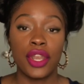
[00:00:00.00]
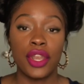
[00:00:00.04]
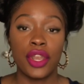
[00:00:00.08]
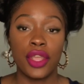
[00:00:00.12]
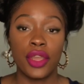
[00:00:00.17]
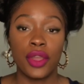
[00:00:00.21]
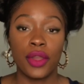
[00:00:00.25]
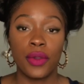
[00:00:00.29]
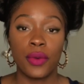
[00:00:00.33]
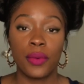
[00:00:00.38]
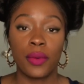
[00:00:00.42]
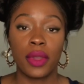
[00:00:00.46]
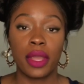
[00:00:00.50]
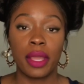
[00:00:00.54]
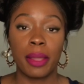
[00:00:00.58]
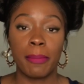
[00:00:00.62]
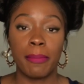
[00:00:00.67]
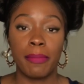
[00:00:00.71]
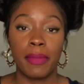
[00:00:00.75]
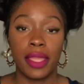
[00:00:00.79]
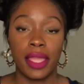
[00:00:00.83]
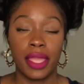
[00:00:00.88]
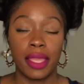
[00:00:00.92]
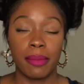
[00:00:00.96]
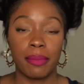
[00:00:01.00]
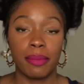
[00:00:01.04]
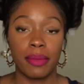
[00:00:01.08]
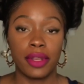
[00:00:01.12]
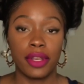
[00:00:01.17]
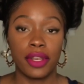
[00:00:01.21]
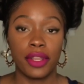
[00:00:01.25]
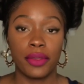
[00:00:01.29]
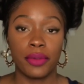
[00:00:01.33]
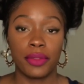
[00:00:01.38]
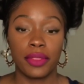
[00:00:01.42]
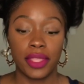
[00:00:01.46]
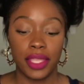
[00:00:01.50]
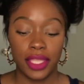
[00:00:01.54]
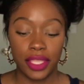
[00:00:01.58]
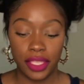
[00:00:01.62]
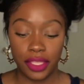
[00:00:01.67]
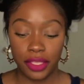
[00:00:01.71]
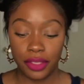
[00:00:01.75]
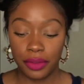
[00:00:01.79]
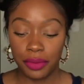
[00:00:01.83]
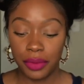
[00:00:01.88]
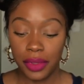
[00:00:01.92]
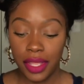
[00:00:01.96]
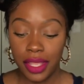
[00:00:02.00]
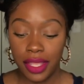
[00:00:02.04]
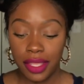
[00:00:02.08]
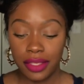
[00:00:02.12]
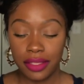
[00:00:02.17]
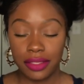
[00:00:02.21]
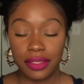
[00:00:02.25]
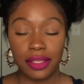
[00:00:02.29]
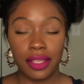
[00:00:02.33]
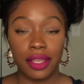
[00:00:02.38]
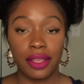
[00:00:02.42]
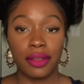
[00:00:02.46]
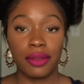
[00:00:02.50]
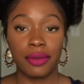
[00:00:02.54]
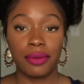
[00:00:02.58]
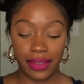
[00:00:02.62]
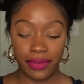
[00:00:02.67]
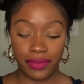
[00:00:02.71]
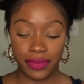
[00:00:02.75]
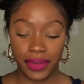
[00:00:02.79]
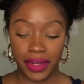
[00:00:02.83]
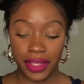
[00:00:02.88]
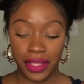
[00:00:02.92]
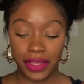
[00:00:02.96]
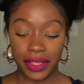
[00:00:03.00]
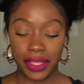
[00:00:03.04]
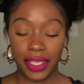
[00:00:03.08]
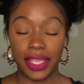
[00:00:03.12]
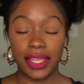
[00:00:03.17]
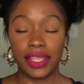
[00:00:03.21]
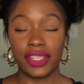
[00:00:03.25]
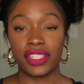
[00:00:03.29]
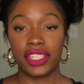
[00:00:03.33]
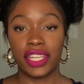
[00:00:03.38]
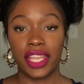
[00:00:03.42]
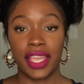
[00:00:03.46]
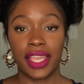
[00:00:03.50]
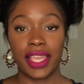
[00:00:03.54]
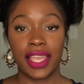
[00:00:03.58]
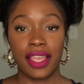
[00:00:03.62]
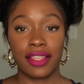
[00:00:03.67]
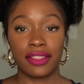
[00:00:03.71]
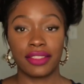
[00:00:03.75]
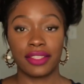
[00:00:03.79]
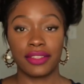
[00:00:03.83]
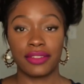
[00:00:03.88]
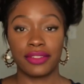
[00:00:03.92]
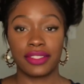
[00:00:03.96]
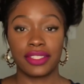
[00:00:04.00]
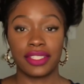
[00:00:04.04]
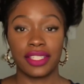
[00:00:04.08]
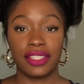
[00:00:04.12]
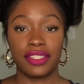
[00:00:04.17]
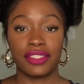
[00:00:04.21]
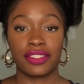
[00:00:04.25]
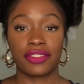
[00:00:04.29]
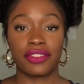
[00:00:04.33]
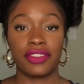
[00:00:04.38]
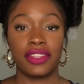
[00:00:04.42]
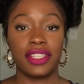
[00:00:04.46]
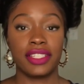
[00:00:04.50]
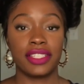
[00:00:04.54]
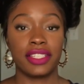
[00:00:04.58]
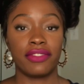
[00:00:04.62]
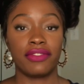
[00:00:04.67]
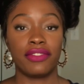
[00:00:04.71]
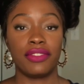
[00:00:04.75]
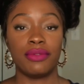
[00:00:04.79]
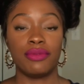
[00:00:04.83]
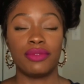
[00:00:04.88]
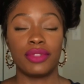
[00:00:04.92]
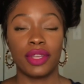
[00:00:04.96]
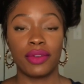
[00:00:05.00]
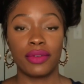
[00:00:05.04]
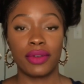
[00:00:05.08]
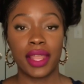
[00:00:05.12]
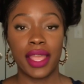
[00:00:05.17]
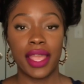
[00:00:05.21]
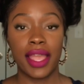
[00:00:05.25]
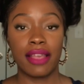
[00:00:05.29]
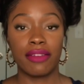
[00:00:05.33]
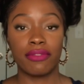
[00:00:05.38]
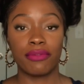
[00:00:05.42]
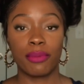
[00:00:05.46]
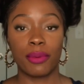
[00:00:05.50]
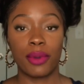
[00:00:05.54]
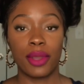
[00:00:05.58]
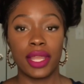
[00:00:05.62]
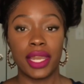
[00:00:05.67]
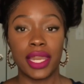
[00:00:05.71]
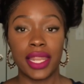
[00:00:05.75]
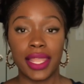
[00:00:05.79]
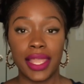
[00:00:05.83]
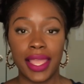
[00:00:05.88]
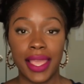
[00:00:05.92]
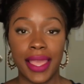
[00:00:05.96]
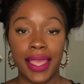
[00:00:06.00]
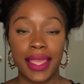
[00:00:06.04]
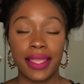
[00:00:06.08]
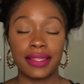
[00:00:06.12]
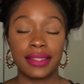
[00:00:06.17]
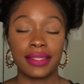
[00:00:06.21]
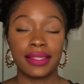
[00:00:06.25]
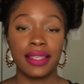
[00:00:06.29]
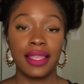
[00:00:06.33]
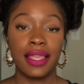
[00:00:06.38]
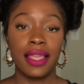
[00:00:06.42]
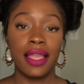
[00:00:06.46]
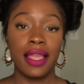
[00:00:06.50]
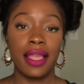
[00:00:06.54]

No ma'am, no thank you. So definitely check out those sunscreens if you don't have one yet.